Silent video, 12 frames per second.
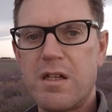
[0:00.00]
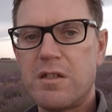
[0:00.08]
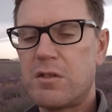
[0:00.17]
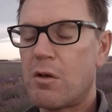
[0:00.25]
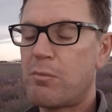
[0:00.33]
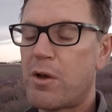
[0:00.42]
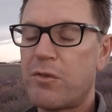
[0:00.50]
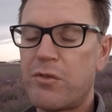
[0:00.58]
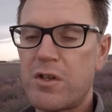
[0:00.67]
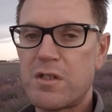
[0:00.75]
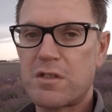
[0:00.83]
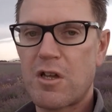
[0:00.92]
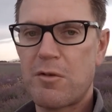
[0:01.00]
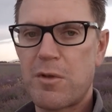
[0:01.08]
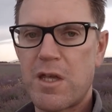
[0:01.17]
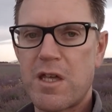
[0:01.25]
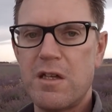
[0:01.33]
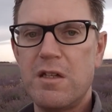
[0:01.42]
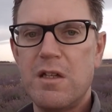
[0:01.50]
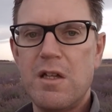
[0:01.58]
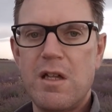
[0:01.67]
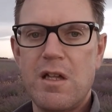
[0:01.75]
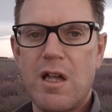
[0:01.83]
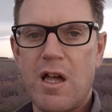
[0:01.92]
It's not my first time here,
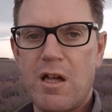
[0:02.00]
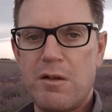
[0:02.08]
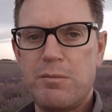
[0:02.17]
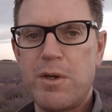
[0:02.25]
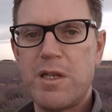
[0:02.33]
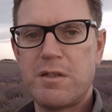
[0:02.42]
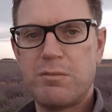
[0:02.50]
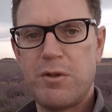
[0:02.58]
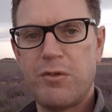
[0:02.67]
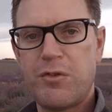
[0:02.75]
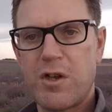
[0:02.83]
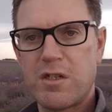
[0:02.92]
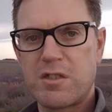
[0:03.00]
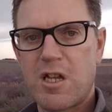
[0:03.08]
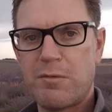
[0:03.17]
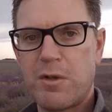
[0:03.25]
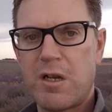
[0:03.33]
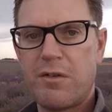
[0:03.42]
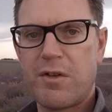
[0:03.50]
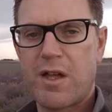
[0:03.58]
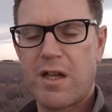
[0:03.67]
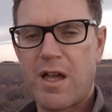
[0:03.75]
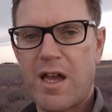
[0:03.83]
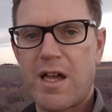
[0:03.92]
but it's the first time that I've
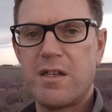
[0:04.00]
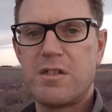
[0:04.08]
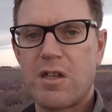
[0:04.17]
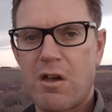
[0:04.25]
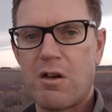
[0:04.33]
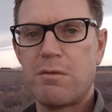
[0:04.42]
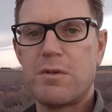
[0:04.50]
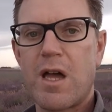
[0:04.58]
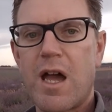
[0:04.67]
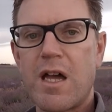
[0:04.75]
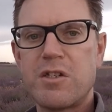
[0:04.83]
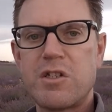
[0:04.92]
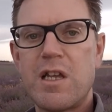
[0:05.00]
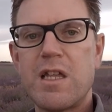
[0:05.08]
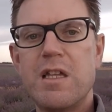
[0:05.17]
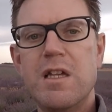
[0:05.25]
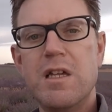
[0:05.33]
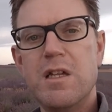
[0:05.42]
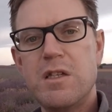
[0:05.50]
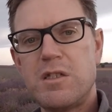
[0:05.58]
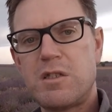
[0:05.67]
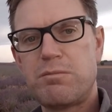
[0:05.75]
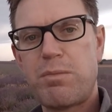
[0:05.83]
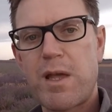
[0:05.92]
had time to actually
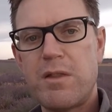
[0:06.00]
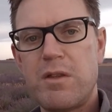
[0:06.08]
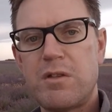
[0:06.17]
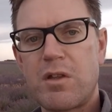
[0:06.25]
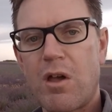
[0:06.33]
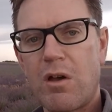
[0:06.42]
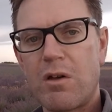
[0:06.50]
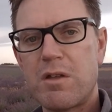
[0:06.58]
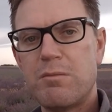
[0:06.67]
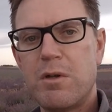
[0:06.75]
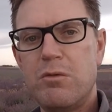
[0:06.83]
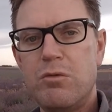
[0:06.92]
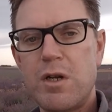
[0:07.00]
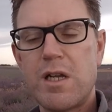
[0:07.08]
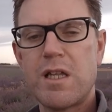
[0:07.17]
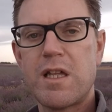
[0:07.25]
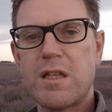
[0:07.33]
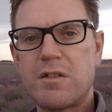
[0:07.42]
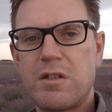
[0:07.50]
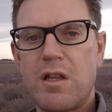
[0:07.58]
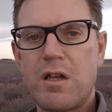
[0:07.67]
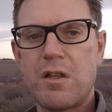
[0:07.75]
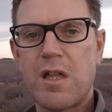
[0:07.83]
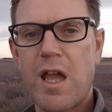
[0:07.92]
spend the time and really get to
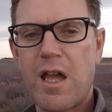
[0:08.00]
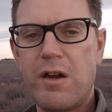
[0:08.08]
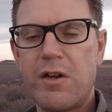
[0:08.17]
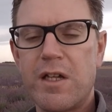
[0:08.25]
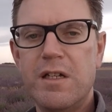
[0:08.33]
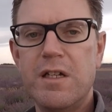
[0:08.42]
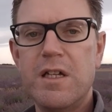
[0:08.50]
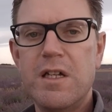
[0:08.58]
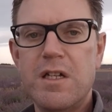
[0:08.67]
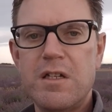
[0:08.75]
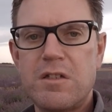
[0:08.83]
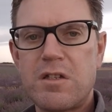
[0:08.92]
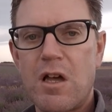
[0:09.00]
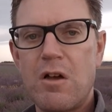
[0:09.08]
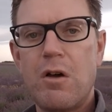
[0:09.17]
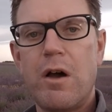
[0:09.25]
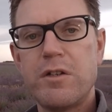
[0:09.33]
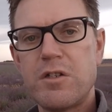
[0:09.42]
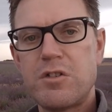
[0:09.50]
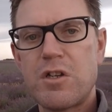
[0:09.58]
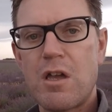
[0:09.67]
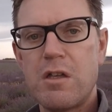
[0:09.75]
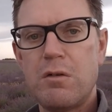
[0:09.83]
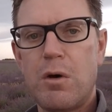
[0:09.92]
know the area. So I'll just
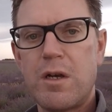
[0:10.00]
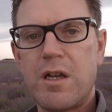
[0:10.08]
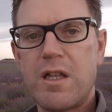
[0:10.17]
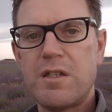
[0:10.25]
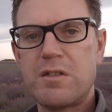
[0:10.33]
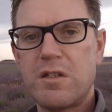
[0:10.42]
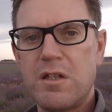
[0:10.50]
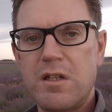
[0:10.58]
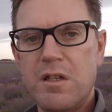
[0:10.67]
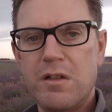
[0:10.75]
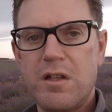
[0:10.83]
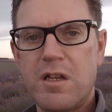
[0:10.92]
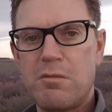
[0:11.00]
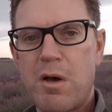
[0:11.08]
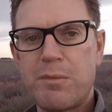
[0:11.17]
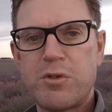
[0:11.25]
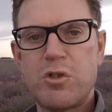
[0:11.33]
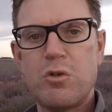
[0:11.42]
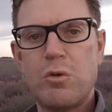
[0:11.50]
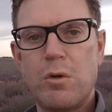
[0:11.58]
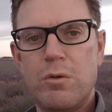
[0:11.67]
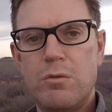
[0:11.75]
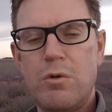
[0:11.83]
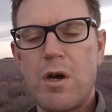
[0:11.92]
show you what it is that I'm up to
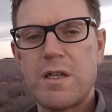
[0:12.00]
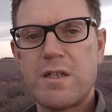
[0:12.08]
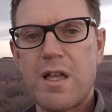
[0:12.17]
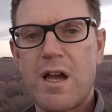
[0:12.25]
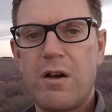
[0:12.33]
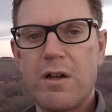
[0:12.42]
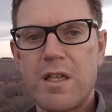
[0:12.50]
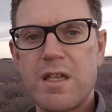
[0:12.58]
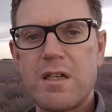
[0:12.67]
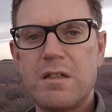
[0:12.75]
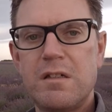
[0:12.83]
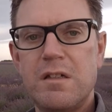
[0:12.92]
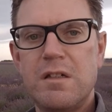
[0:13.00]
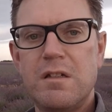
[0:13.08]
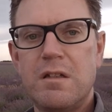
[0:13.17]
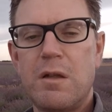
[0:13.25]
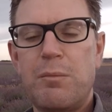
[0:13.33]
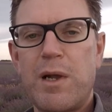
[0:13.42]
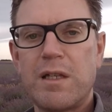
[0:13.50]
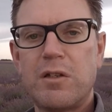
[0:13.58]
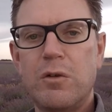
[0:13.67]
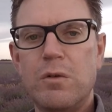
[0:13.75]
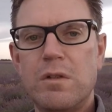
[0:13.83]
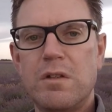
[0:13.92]
right now here on the
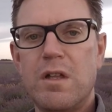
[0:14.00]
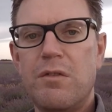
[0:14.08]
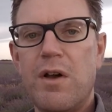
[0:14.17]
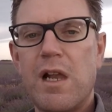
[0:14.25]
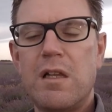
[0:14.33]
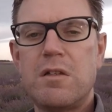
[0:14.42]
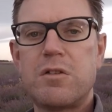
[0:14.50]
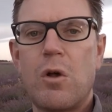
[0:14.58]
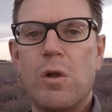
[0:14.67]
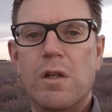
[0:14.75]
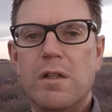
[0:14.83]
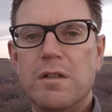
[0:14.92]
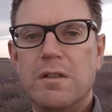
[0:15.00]
Plateau de Valensole.